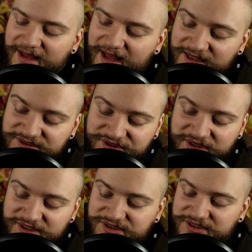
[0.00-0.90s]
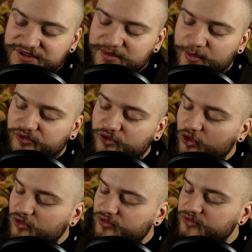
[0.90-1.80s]
as this is the most
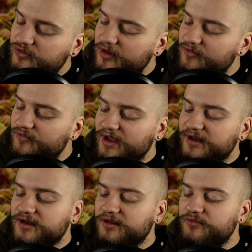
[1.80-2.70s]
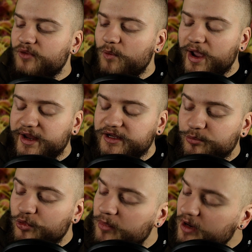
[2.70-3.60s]
cost-effective way to
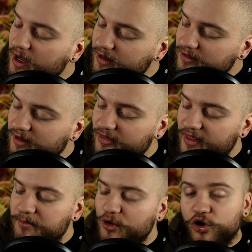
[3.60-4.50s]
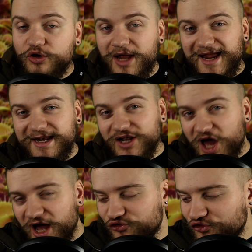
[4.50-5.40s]
propagate them on a
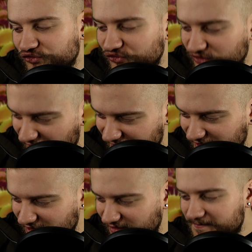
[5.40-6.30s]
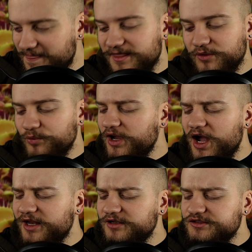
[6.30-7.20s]
larger scale.
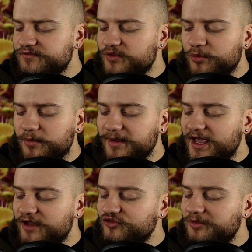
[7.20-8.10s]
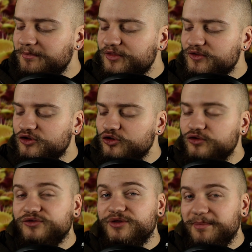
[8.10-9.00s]
Regardless of the propagation method
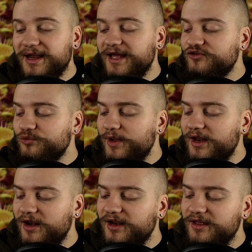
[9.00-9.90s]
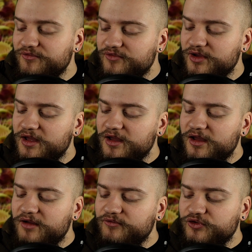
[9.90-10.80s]
used, the plants will live
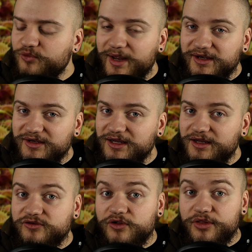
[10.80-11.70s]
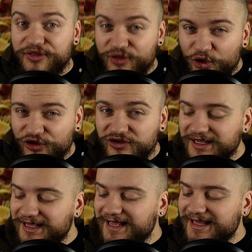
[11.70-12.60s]
for 20 to
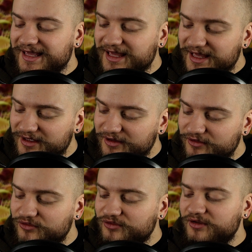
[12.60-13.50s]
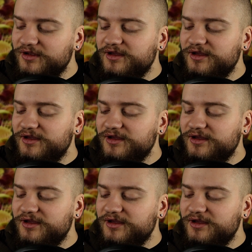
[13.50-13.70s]
30 years